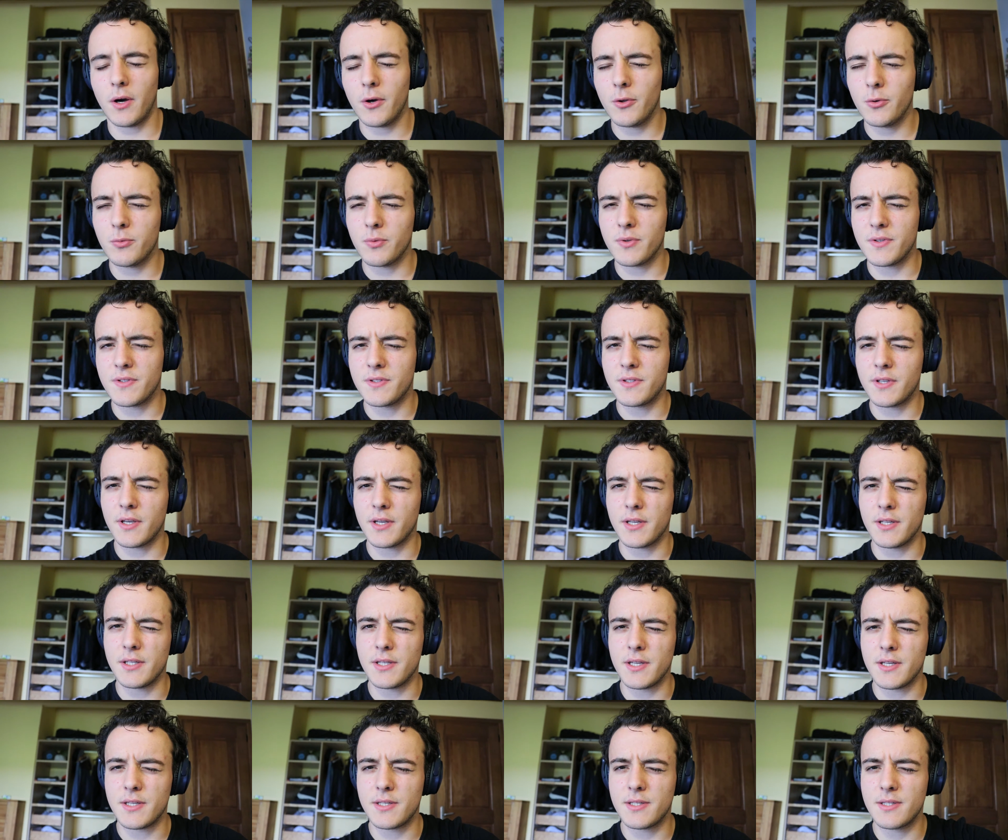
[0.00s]
how do we
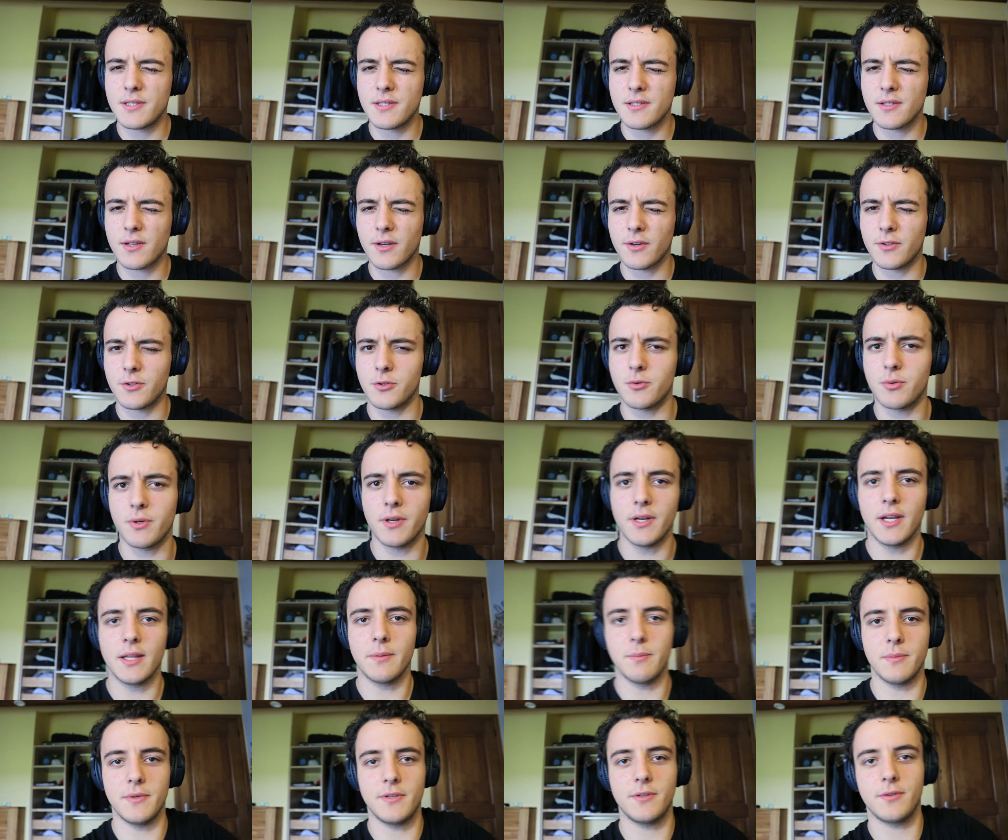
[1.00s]
say this country?
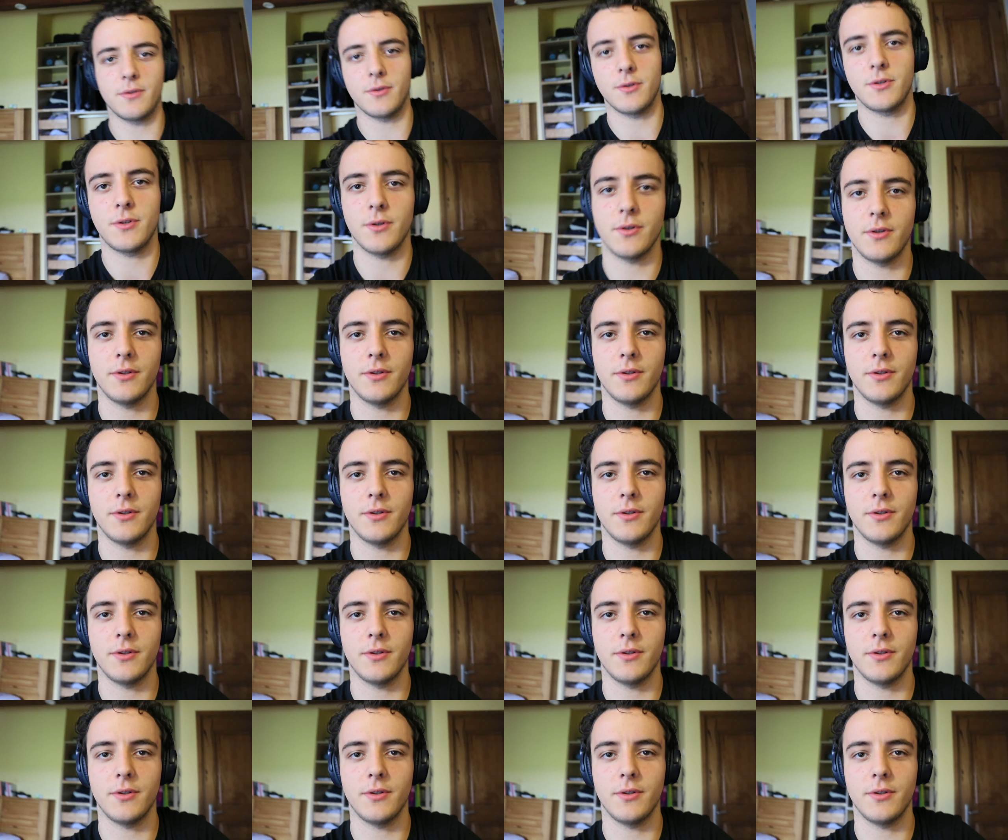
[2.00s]
Let me search